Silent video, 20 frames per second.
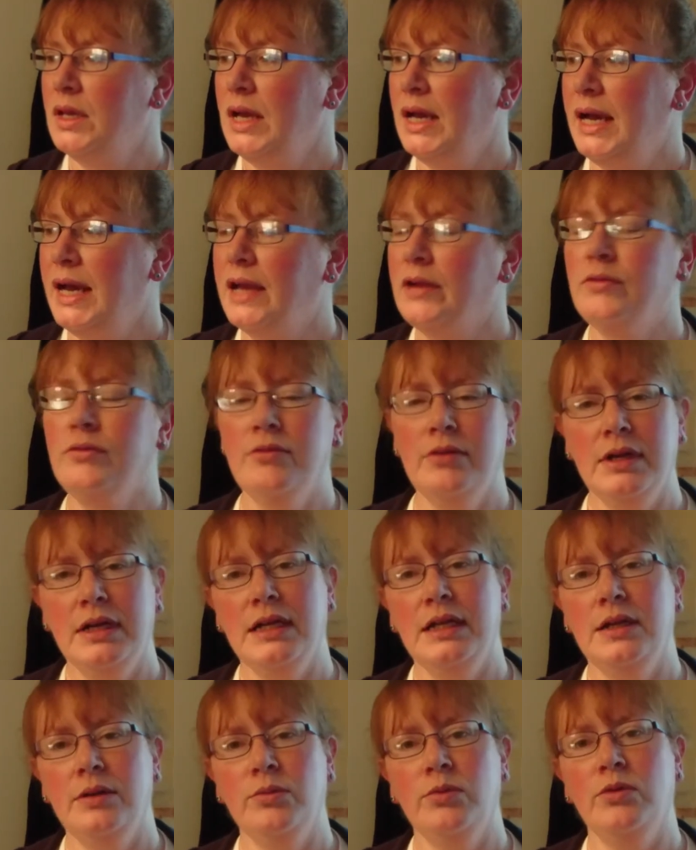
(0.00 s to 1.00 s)
I
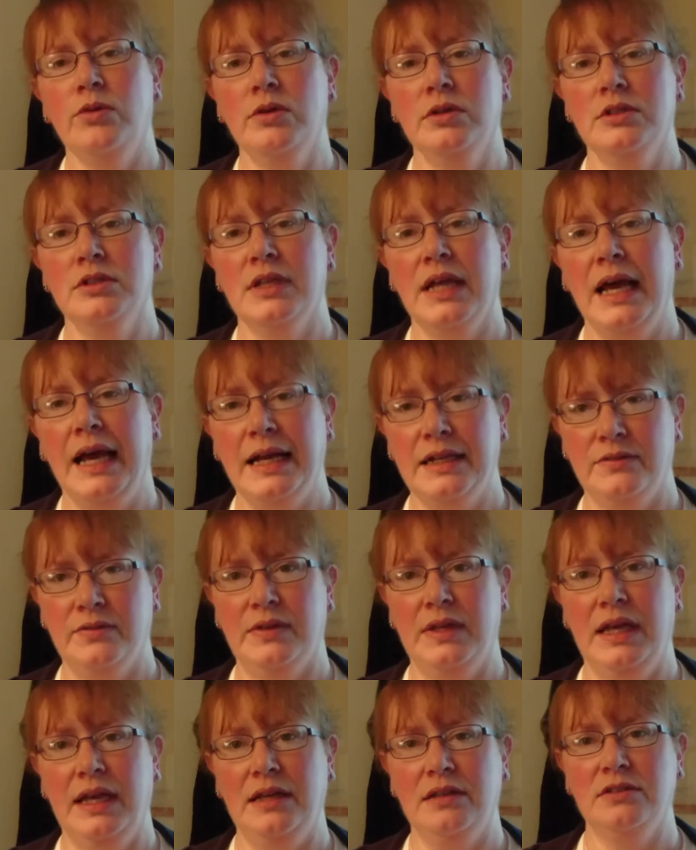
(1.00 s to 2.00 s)
really would
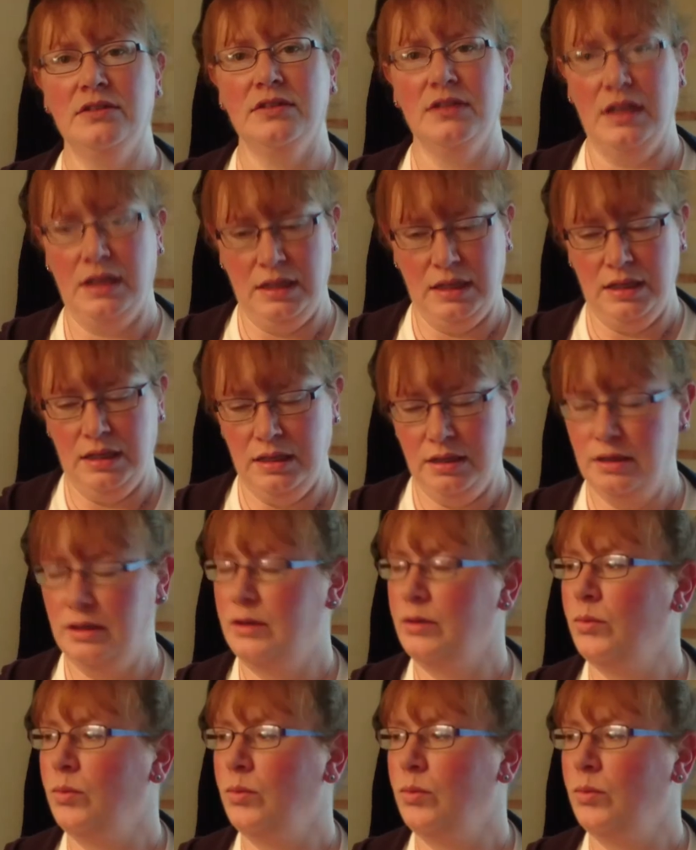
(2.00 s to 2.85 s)
advocate singing,